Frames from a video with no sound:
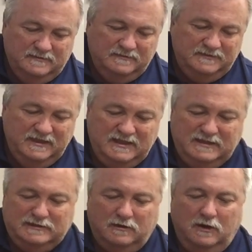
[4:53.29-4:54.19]

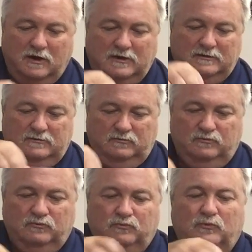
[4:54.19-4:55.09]
these are
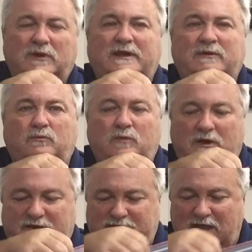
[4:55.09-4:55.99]
really
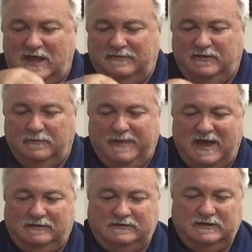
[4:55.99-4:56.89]
well designed. They're
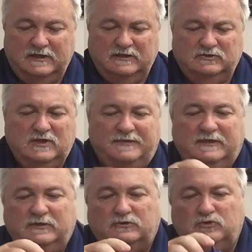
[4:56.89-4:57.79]
about I
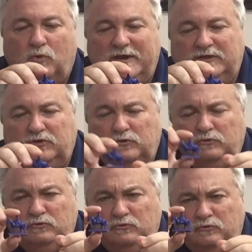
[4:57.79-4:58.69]
think they're
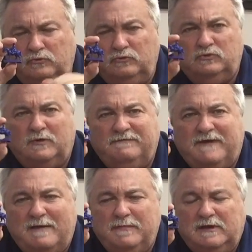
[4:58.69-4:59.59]
22,
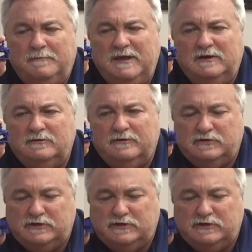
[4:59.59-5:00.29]
25 millimeter. They're